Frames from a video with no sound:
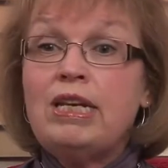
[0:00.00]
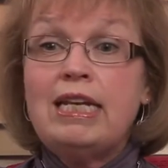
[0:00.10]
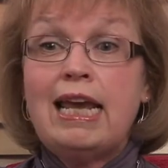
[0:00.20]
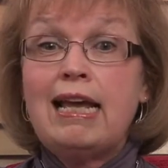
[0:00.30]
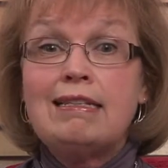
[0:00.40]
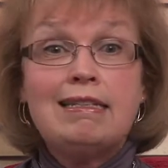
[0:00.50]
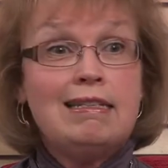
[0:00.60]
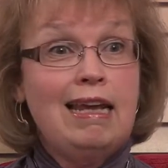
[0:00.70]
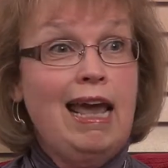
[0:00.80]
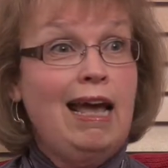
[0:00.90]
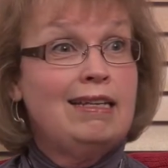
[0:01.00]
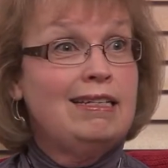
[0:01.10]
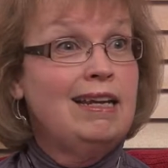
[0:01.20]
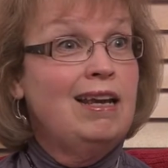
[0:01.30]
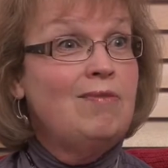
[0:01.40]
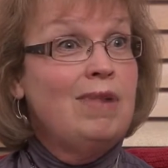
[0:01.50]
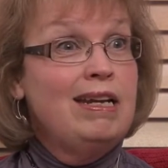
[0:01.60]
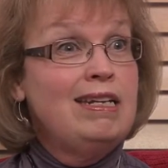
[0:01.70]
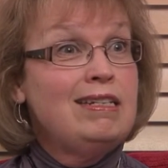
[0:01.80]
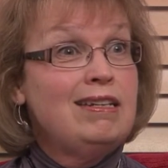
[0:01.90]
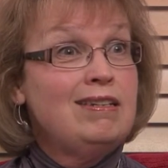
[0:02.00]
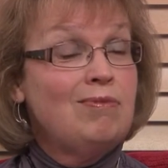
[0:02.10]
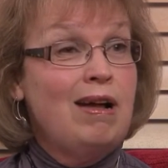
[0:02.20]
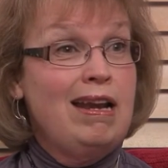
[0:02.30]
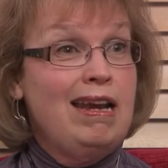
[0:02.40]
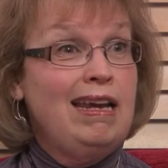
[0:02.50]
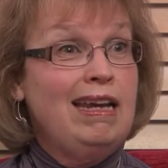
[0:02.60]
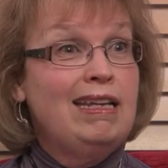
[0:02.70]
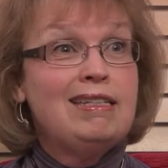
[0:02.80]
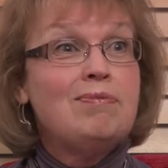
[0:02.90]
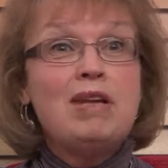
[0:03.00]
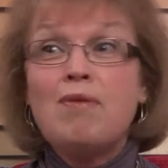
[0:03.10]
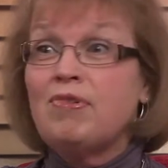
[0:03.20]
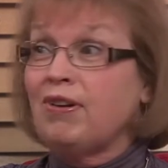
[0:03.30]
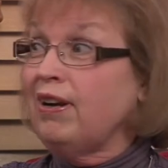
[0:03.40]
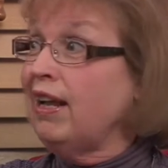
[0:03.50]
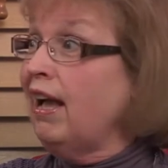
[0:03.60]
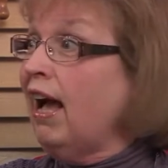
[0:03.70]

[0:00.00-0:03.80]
We danced at my niece's wedding in September.